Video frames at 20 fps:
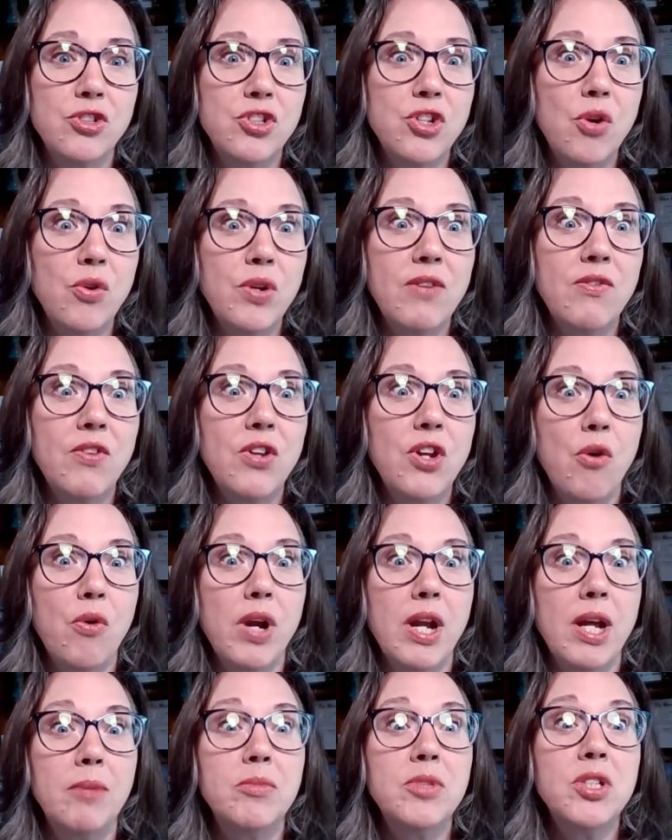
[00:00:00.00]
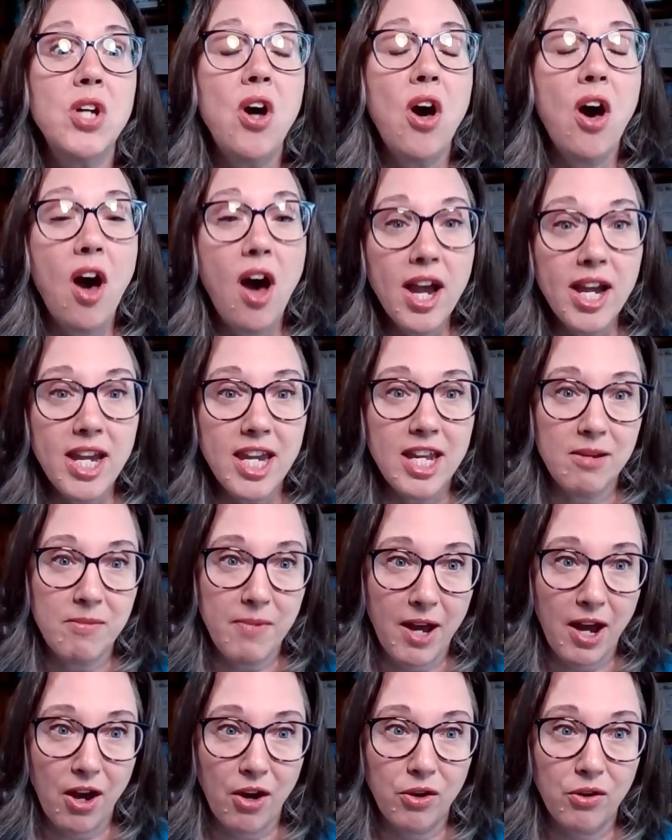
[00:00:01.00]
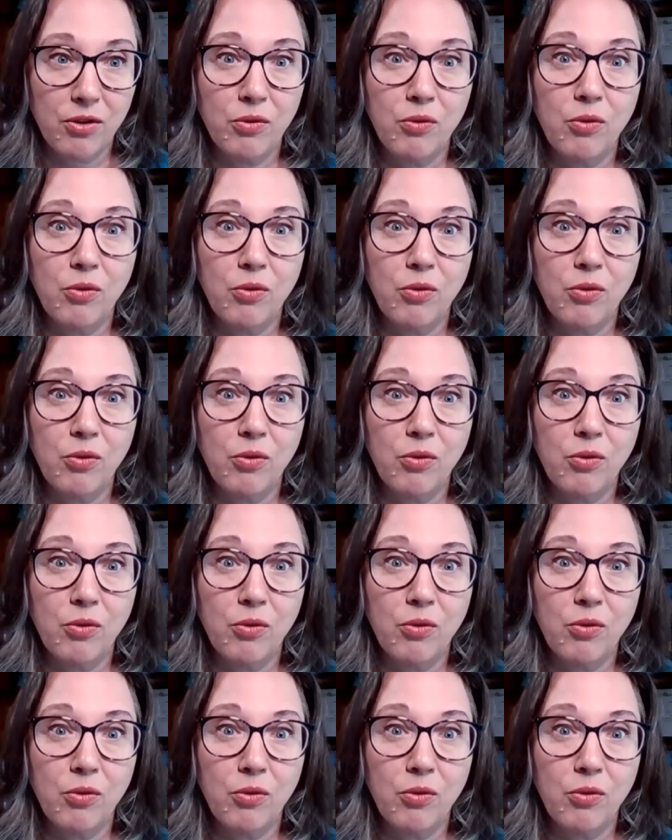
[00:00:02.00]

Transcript: don't even know what I'm talking about,